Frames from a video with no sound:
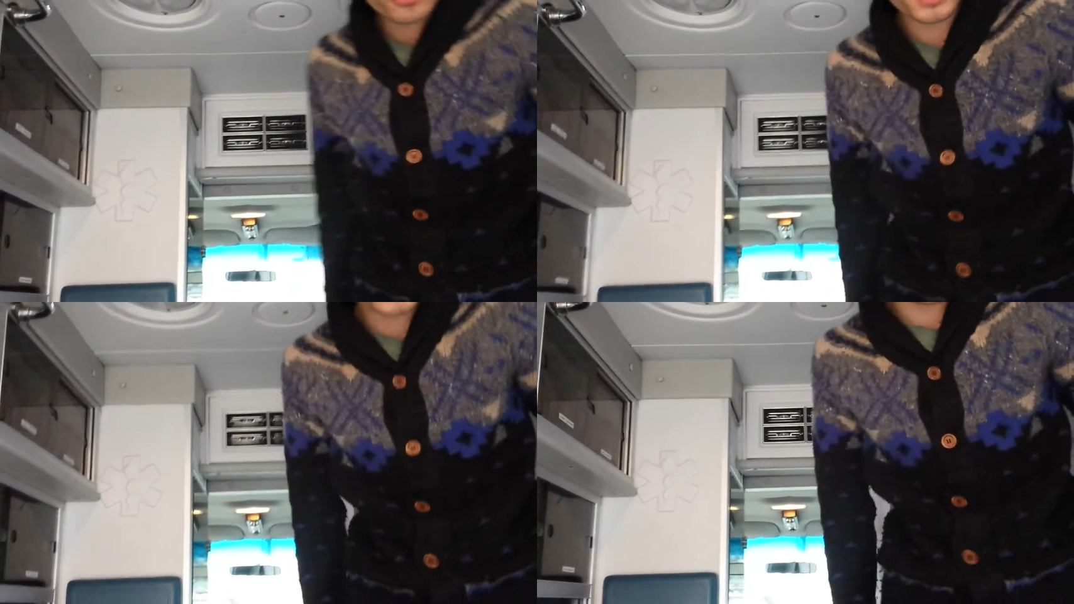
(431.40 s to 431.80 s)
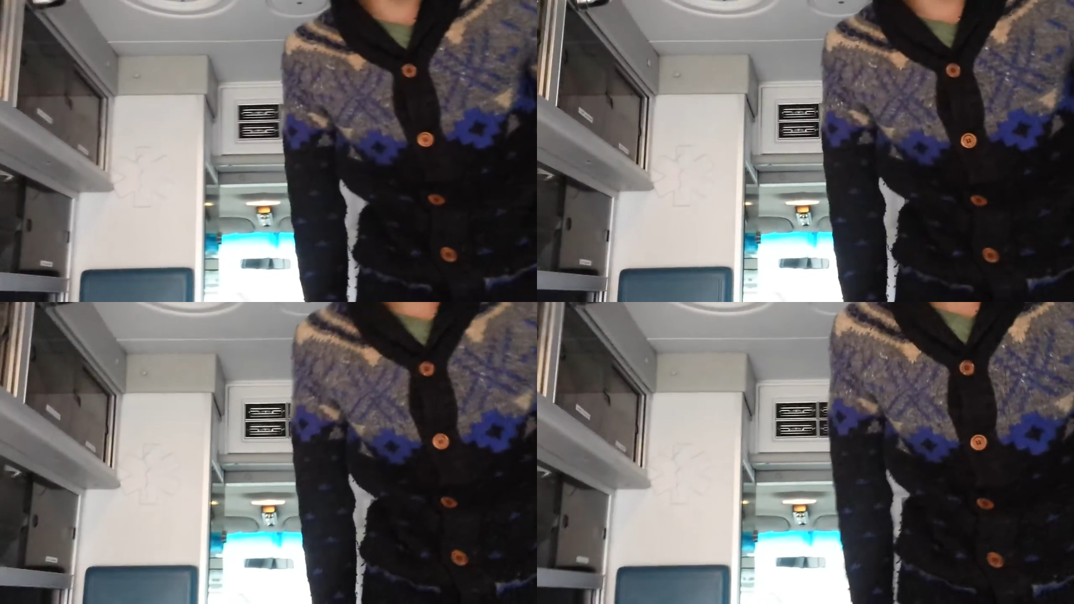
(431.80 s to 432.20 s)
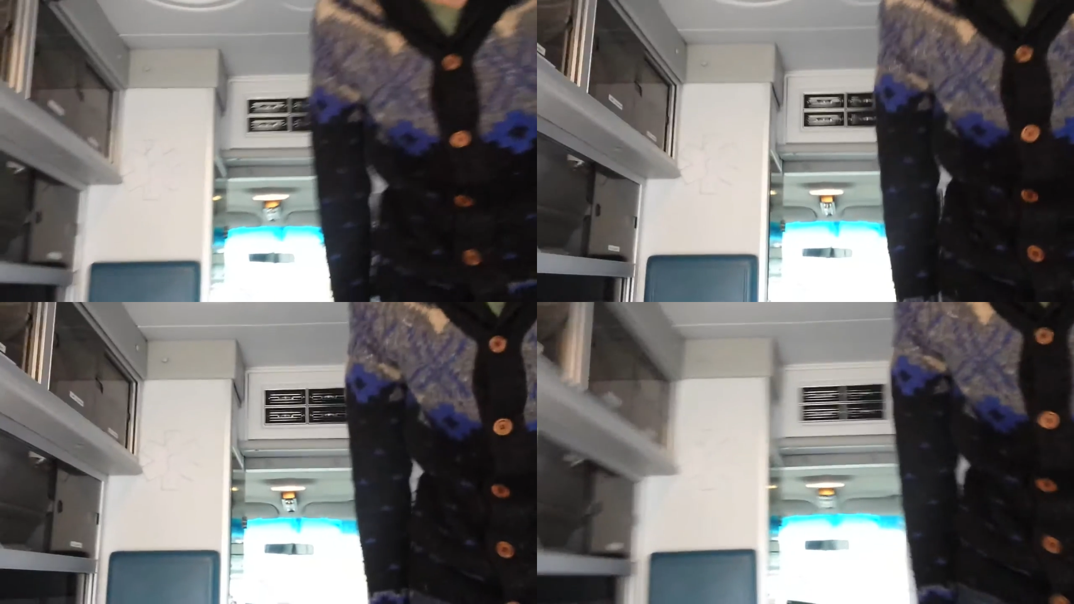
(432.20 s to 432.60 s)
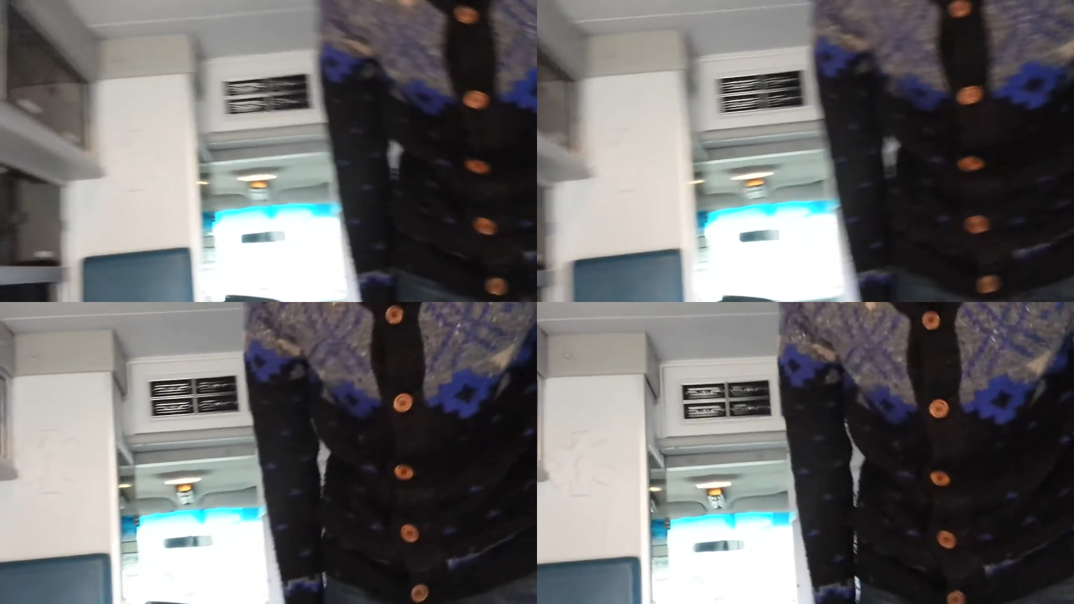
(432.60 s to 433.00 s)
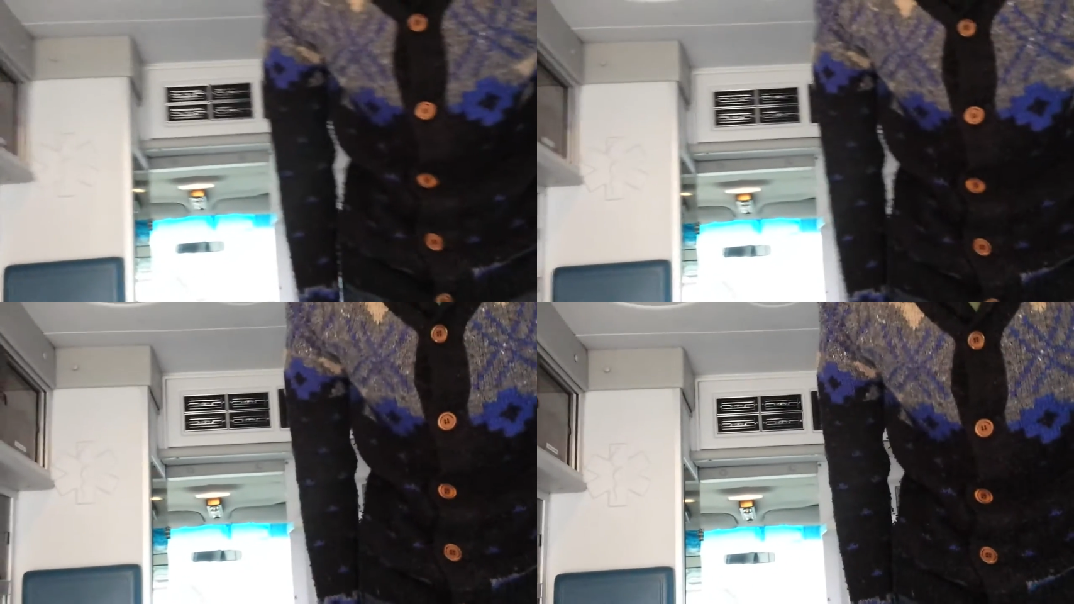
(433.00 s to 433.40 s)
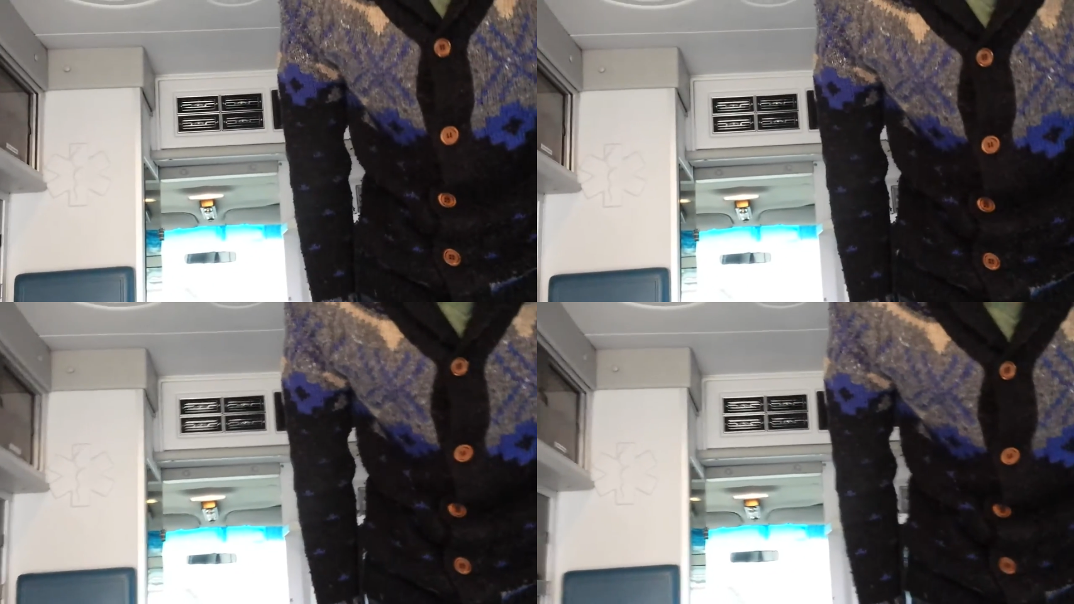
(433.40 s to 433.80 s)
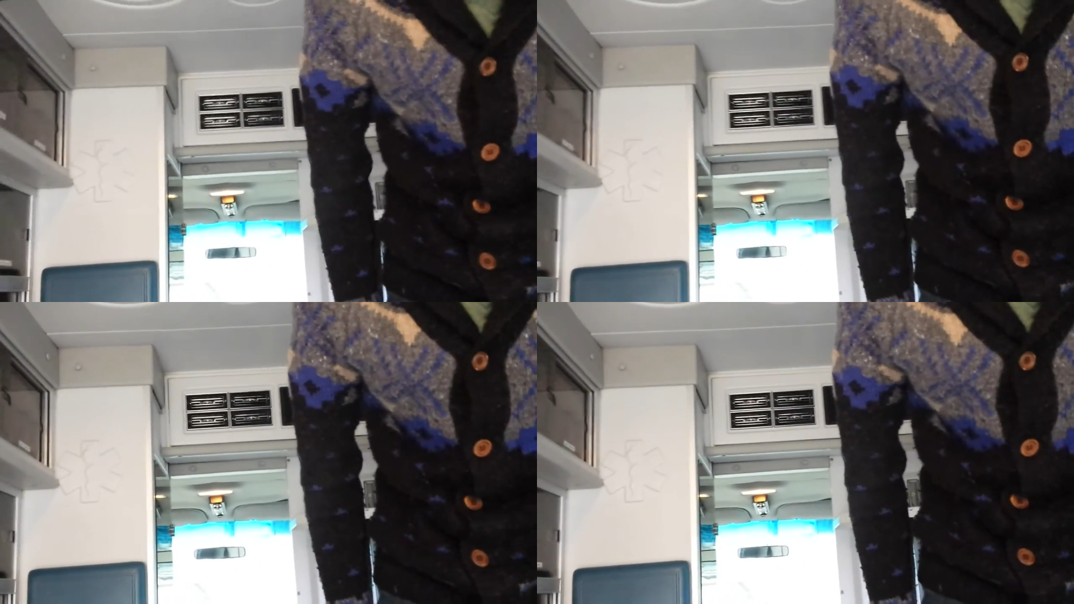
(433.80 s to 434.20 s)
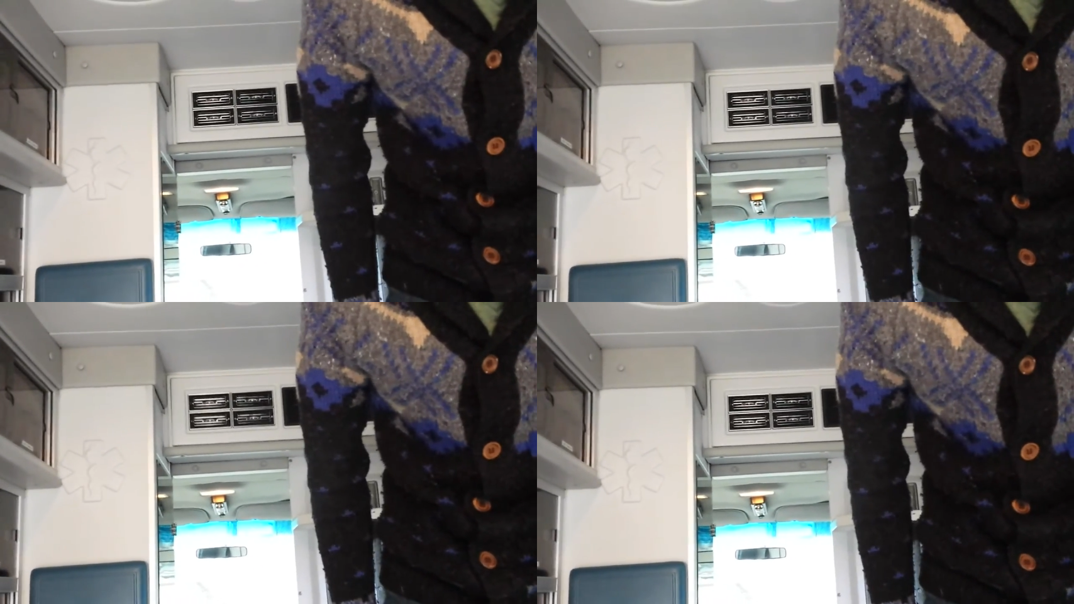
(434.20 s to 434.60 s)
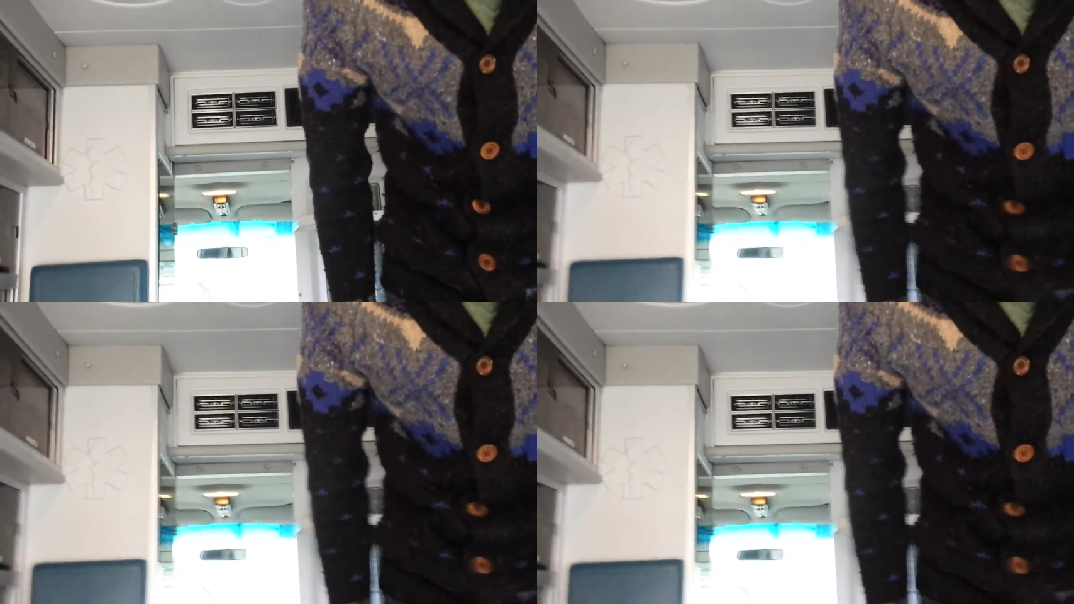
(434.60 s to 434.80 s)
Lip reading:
(no speaker visible)